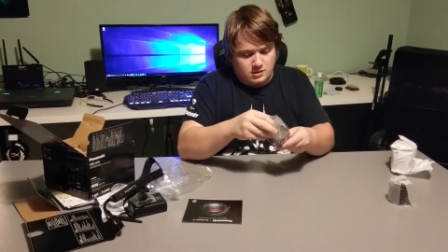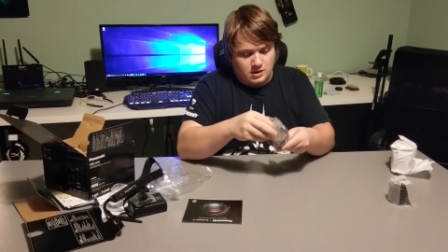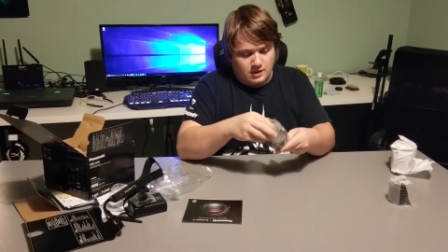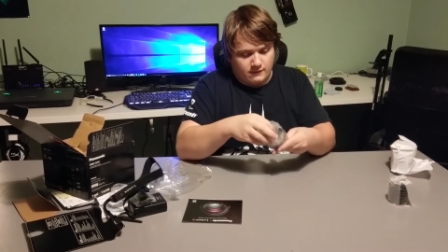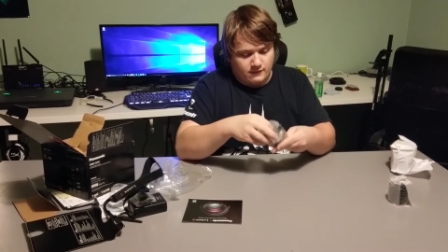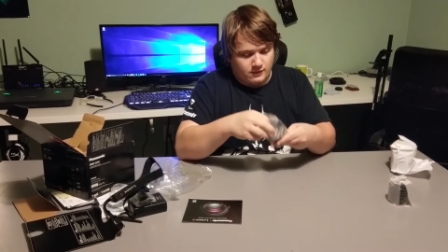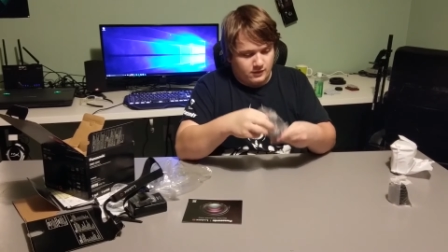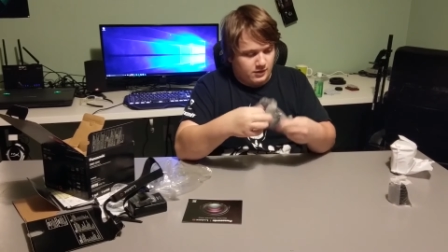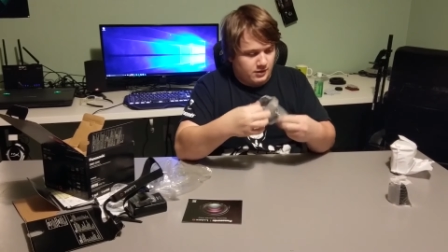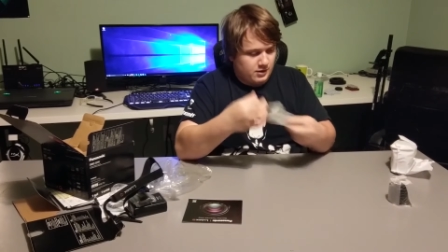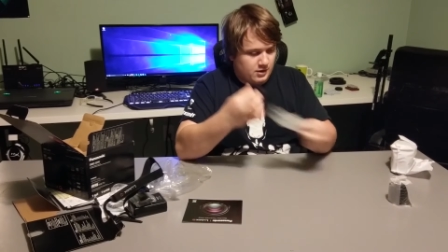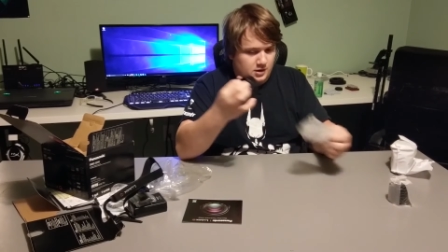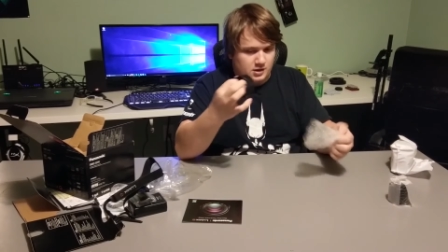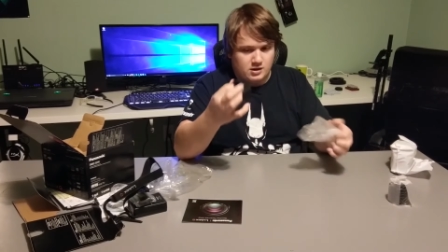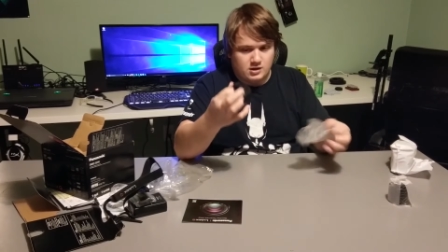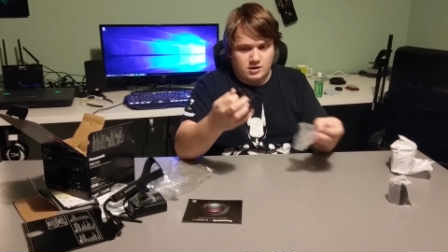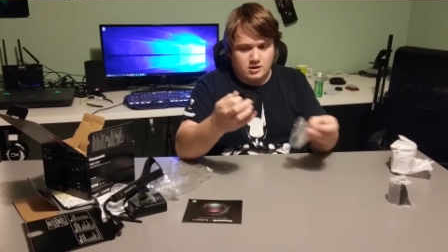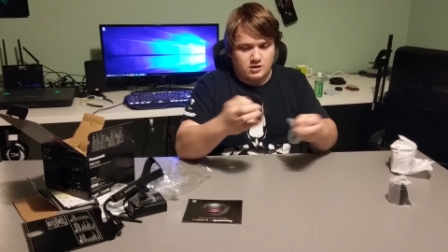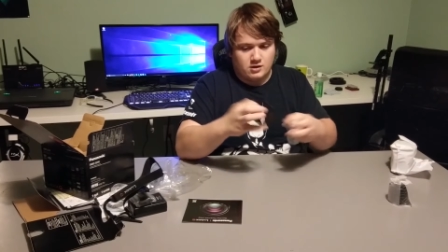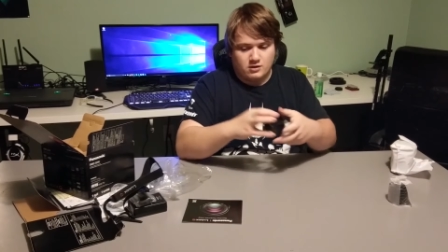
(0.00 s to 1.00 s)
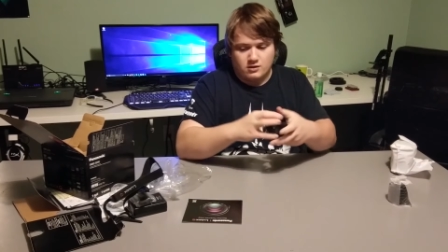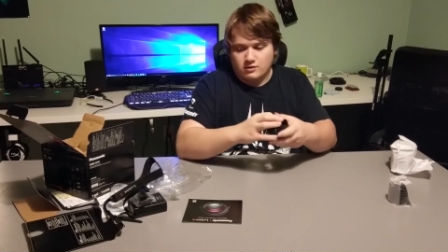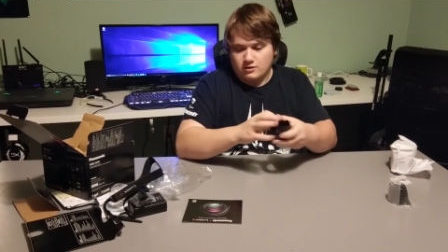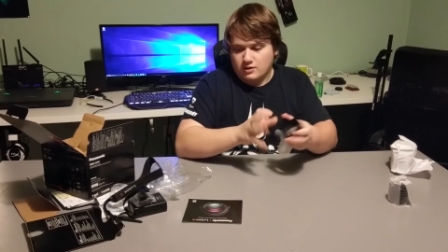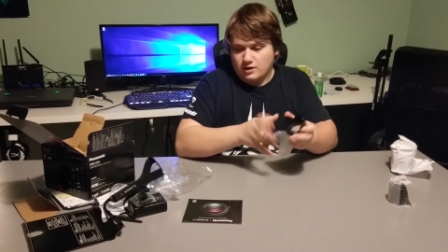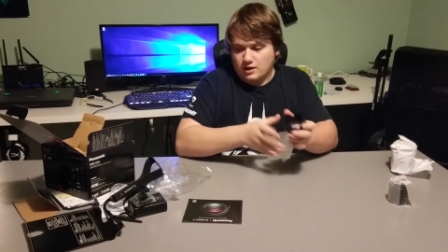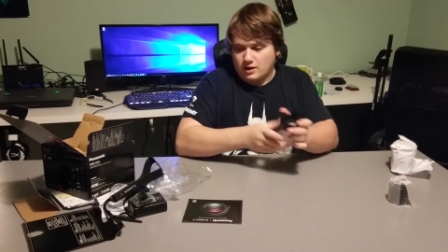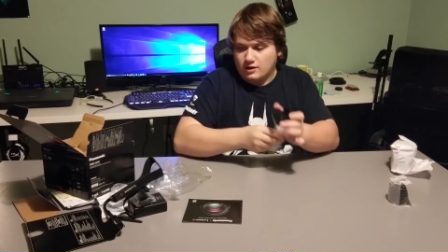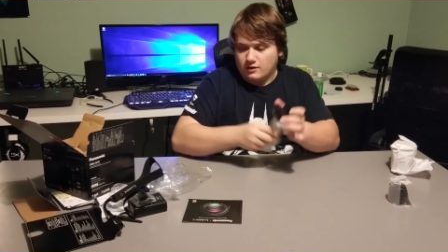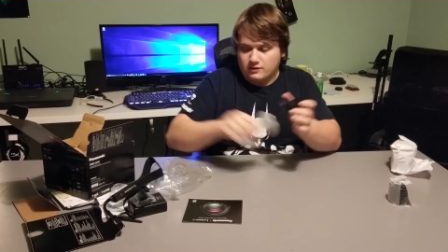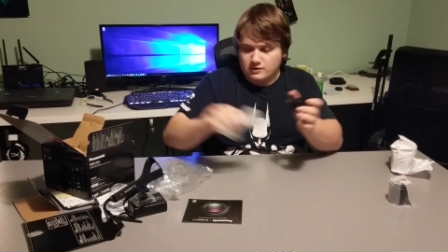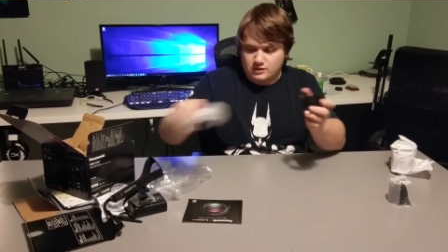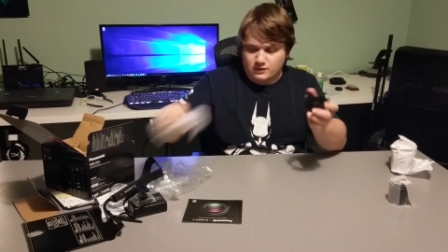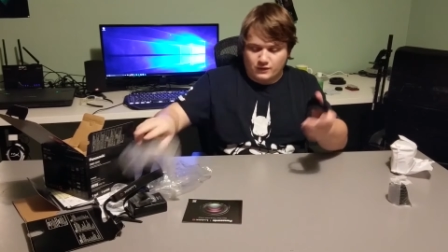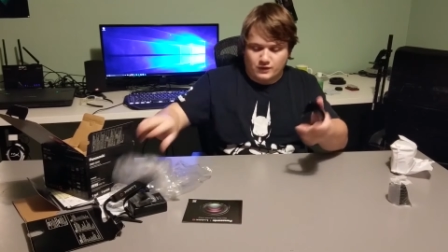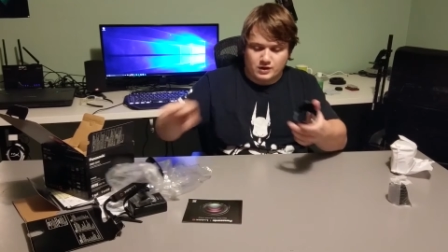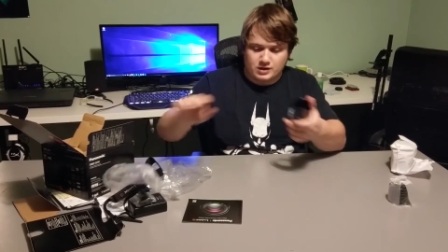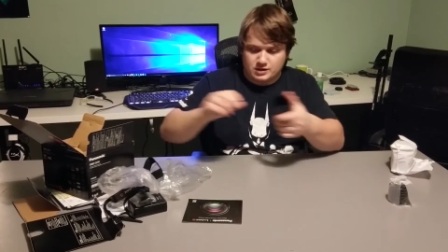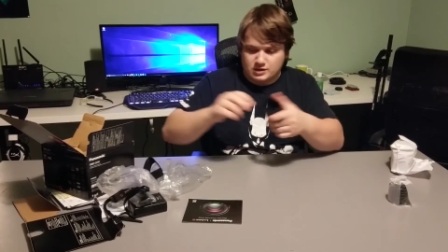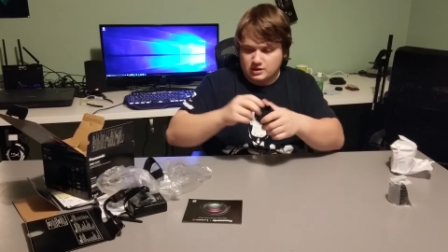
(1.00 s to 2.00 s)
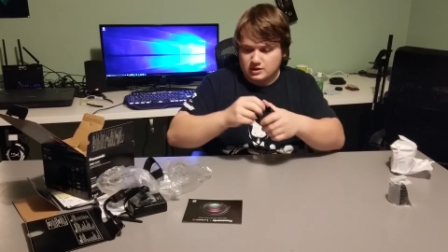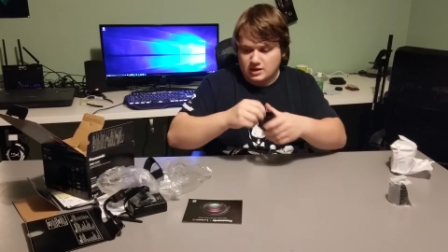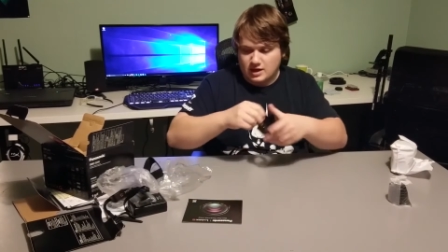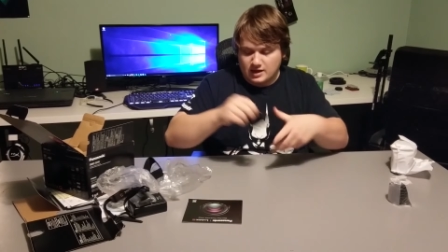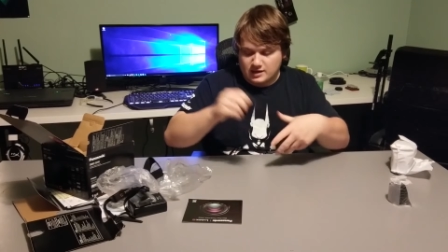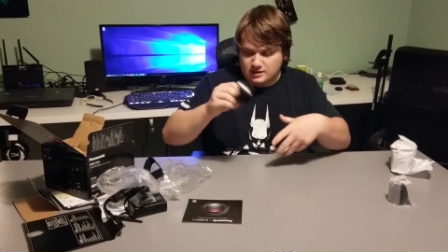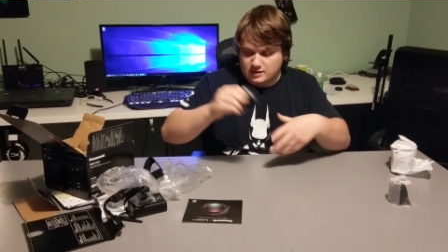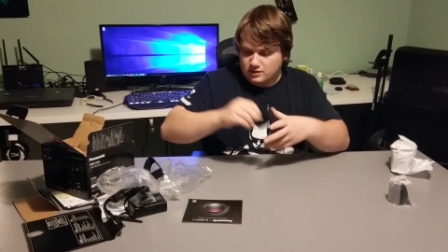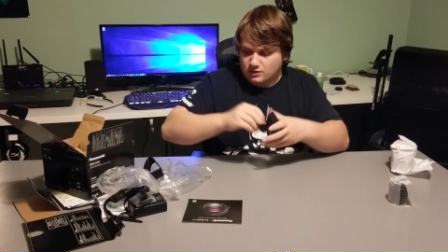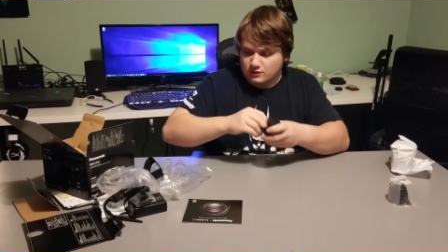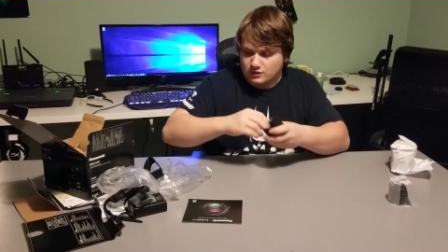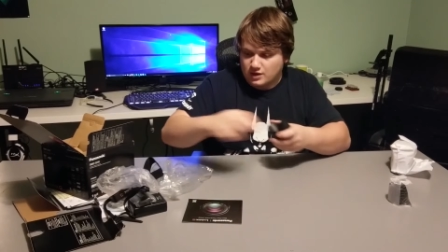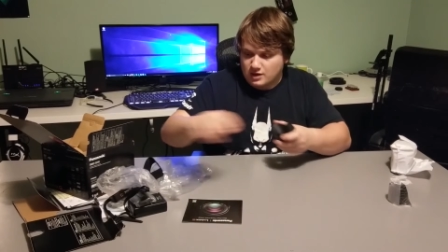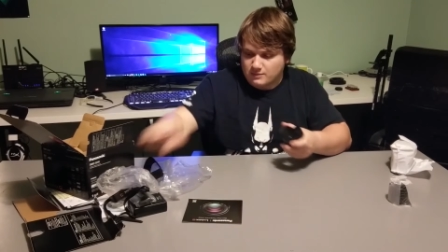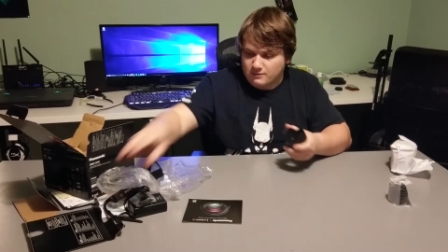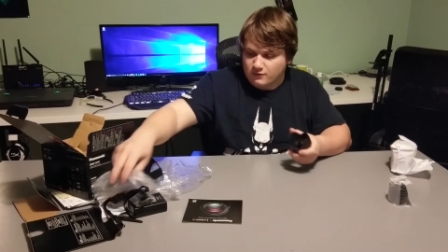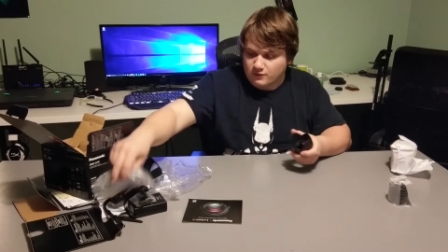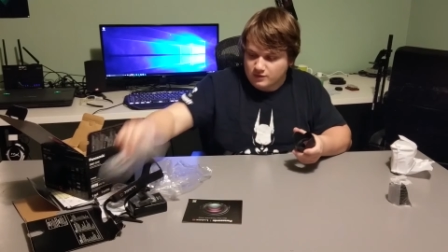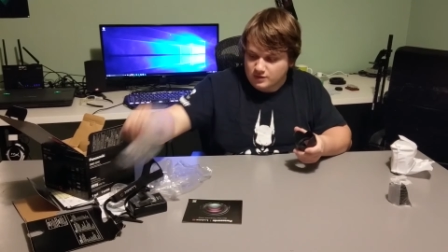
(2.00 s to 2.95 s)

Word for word: cover thing here. I always forget the technical name for